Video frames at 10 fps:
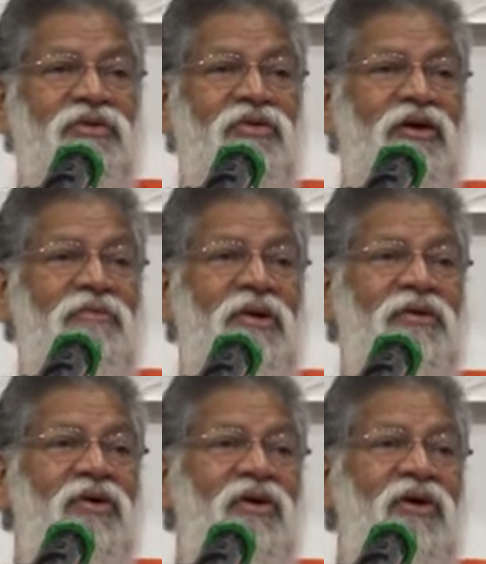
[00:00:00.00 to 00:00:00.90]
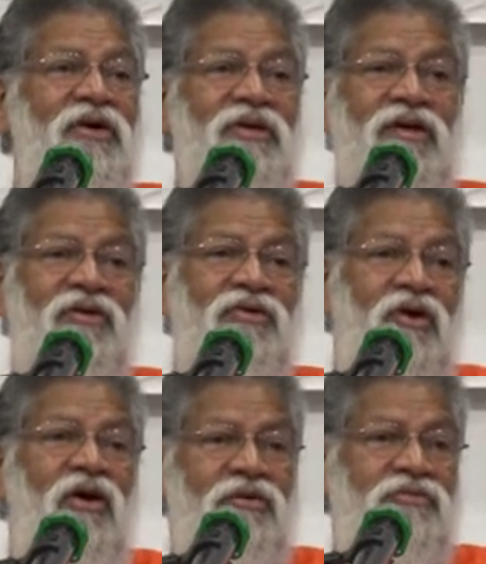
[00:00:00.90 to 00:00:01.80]
know about God, they don't
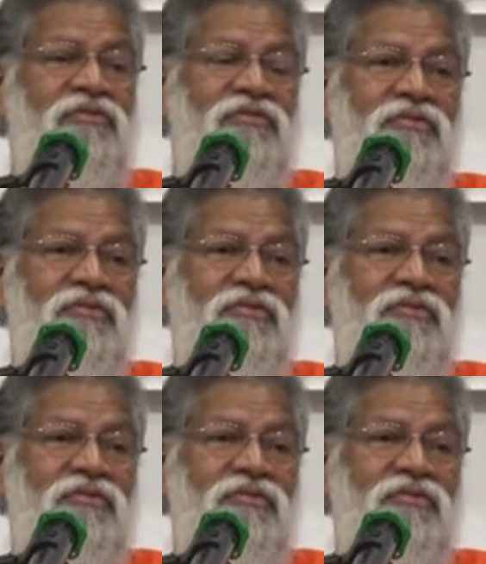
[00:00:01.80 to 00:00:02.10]
talk.